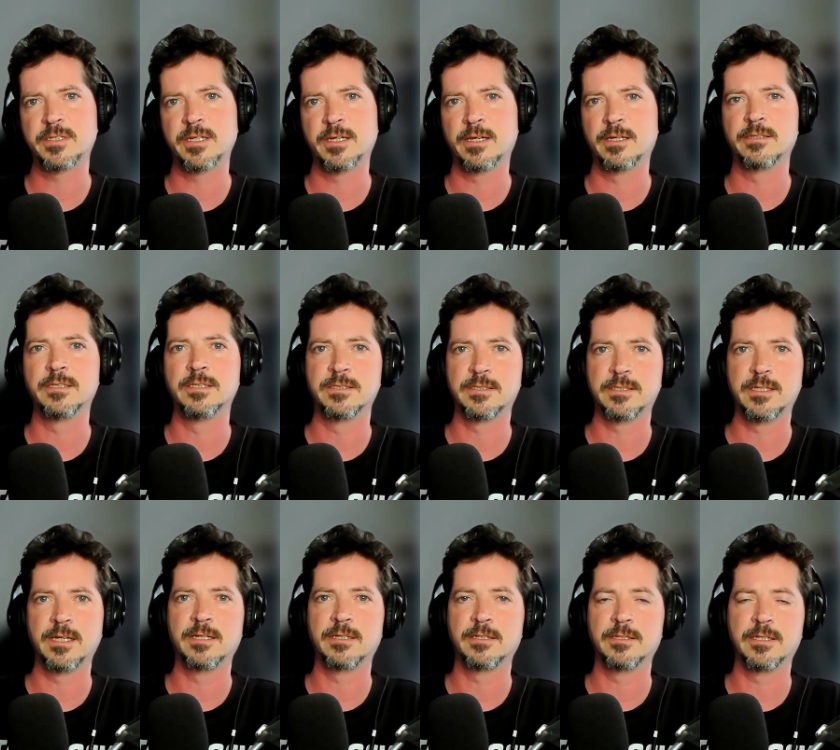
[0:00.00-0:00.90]
And he's
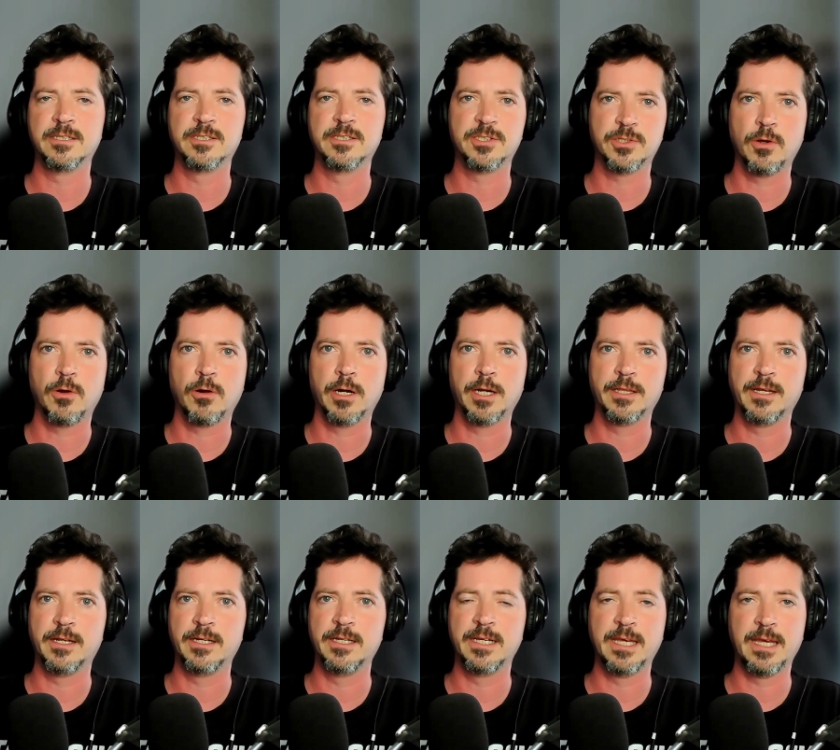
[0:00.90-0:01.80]
saying that he's sorry
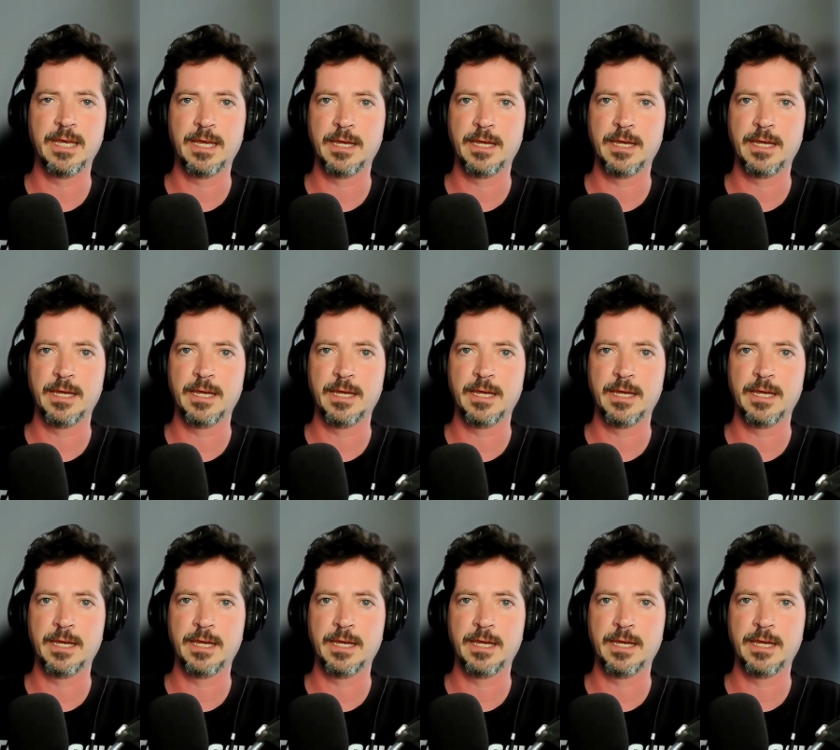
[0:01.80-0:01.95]
that he